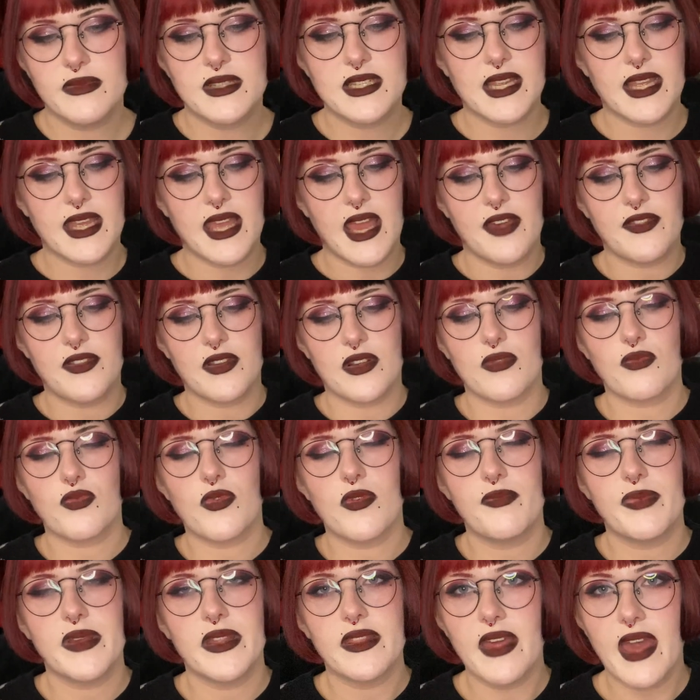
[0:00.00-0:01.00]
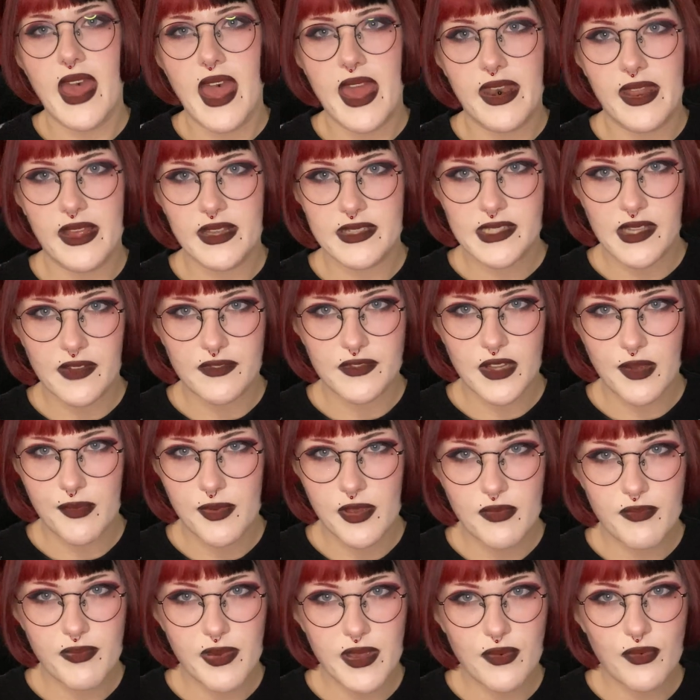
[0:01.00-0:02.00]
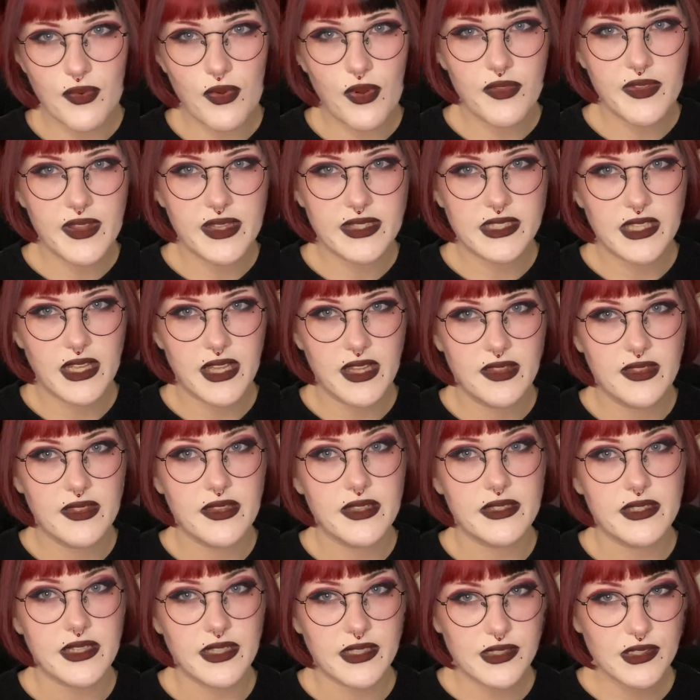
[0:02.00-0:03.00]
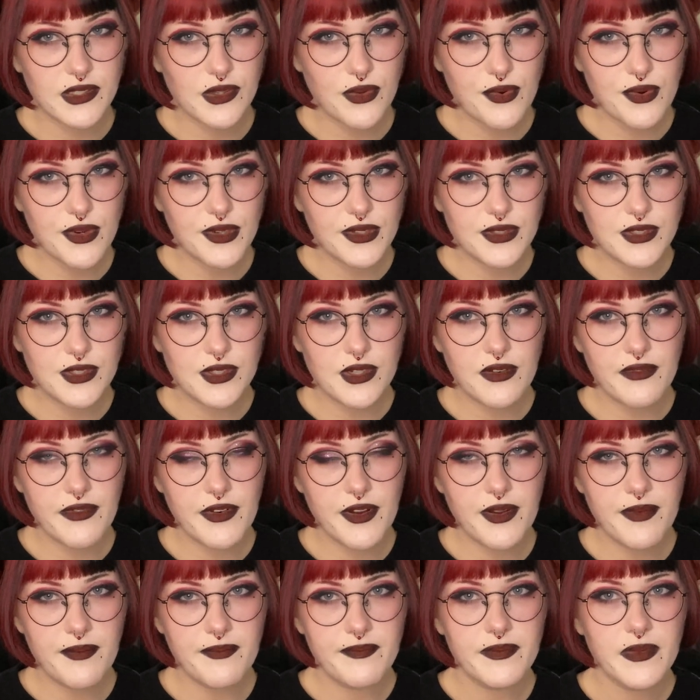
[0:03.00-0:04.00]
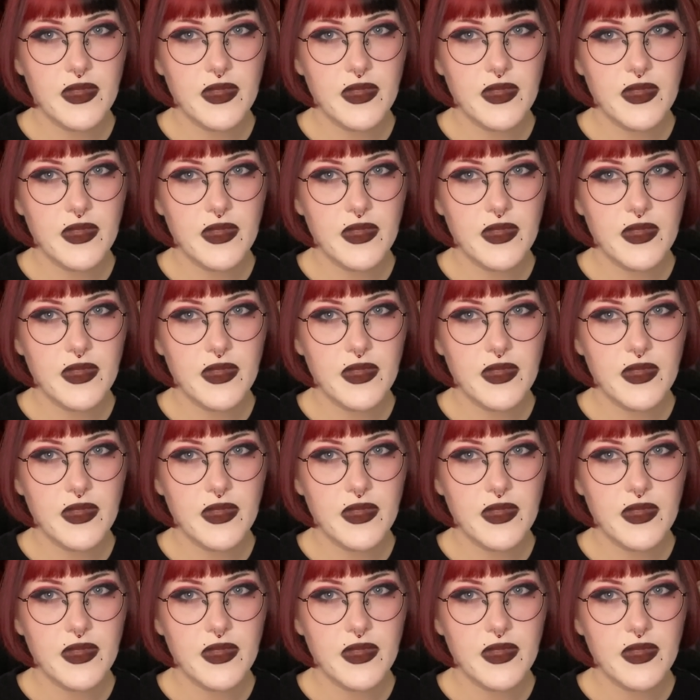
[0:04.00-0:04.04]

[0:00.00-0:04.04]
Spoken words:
together will be the NSFW B-roll that's in the Discord server.